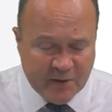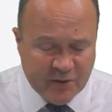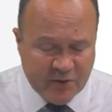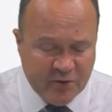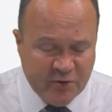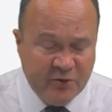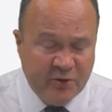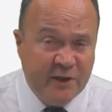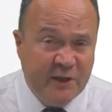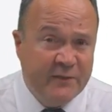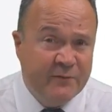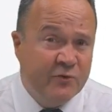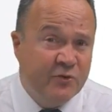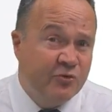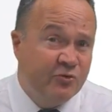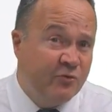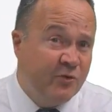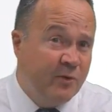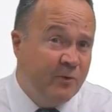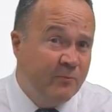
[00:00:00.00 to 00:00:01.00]
You can even
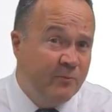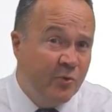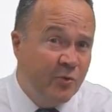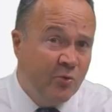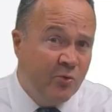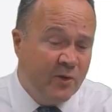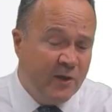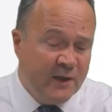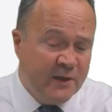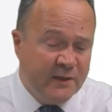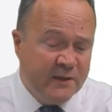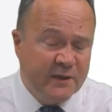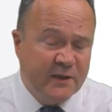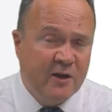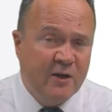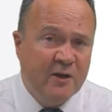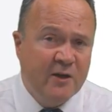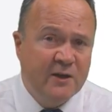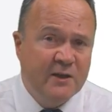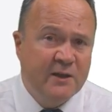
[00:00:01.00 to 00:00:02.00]
drill more and
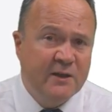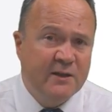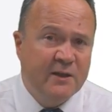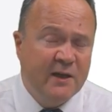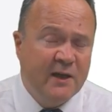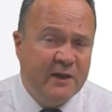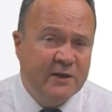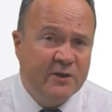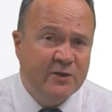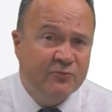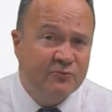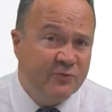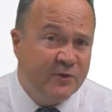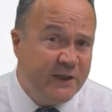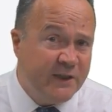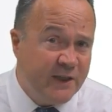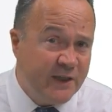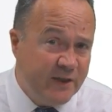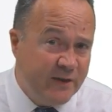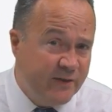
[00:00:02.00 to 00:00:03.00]
target it at a
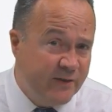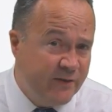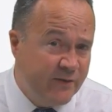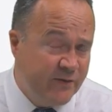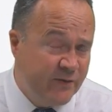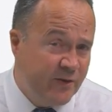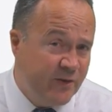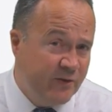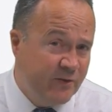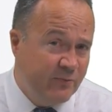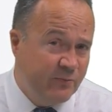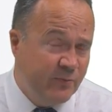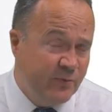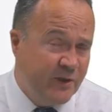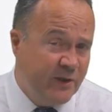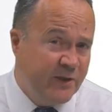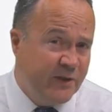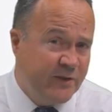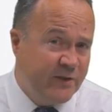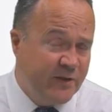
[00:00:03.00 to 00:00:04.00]
reading. So
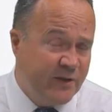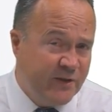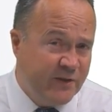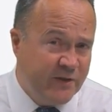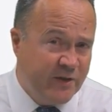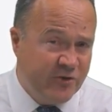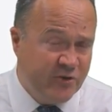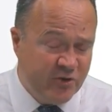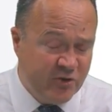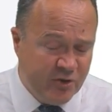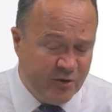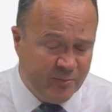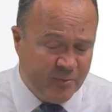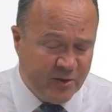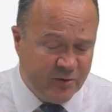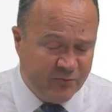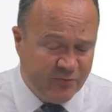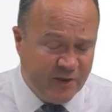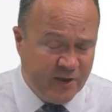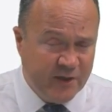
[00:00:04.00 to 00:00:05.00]
within a study session, you
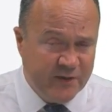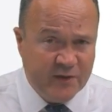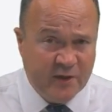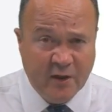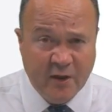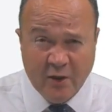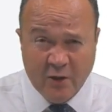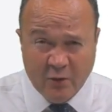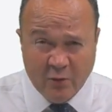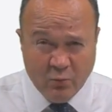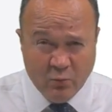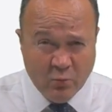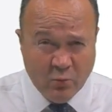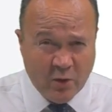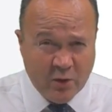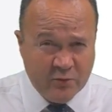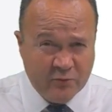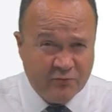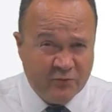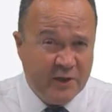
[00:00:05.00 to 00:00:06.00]
might realize that
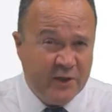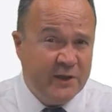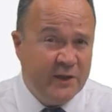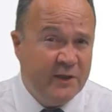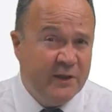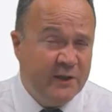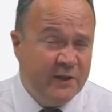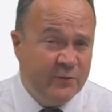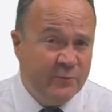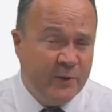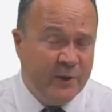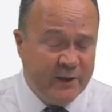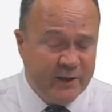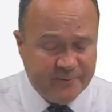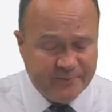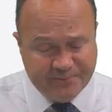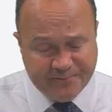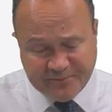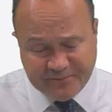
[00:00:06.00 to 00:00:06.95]
one reading is weak.